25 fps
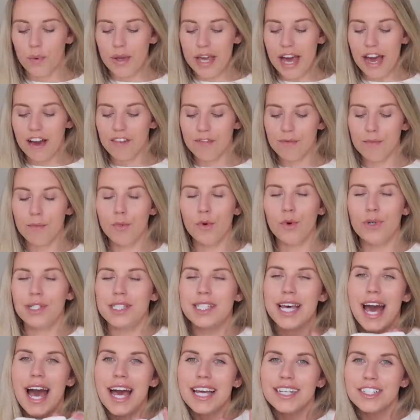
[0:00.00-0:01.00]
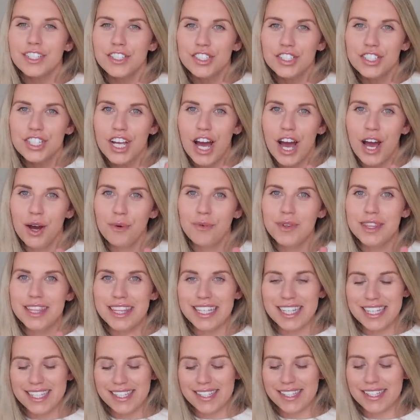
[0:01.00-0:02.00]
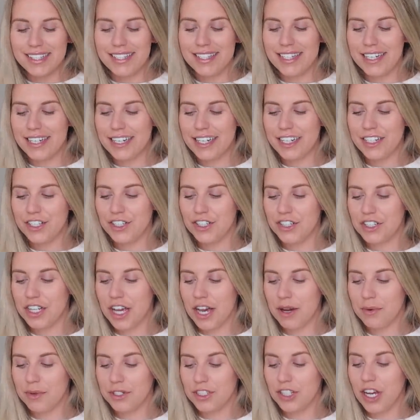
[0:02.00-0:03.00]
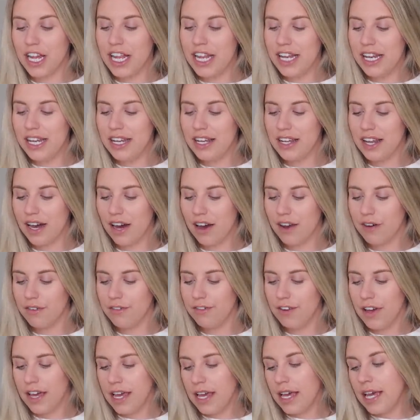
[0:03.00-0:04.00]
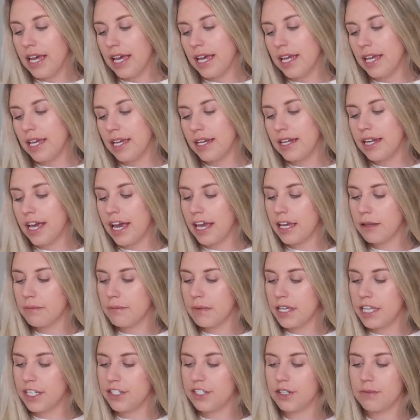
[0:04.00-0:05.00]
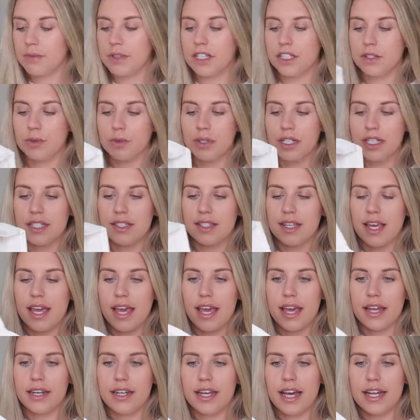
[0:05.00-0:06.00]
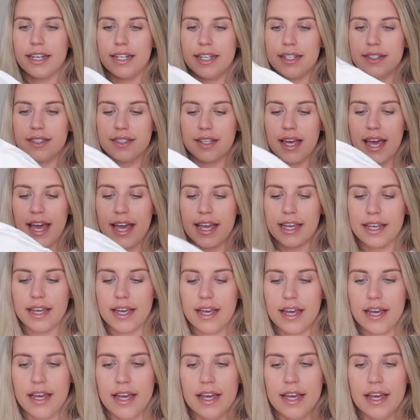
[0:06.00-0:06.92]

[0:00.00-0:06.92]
We have more texture with this linen shirt, which I love. In a medium this one is in, and it's a